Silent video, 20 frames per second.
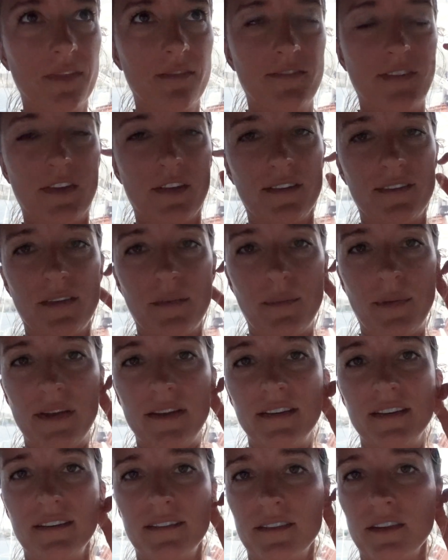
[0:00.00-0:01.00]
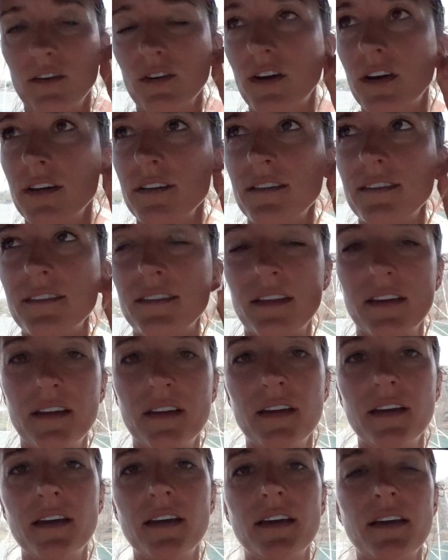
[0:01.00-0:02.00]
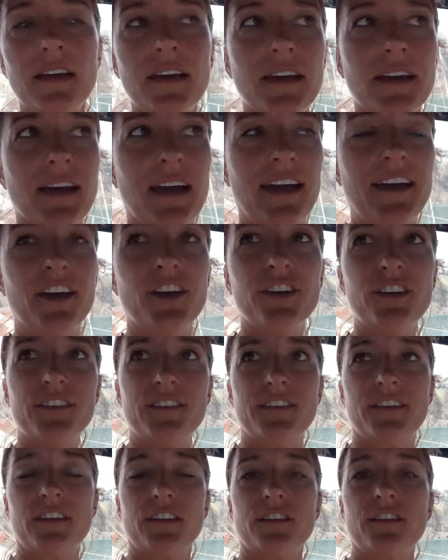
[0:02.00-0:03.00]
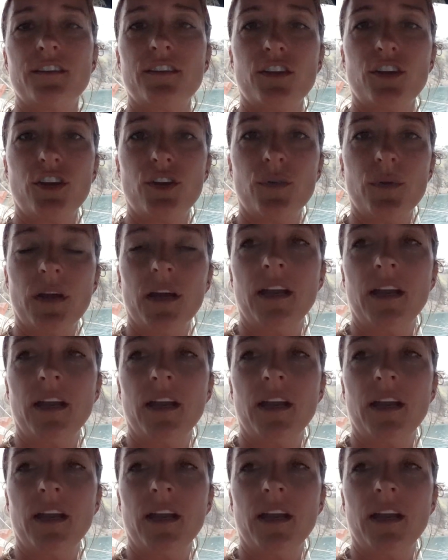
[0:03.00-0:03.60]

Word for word: fill us up on diesel, because Kyle is concerned we're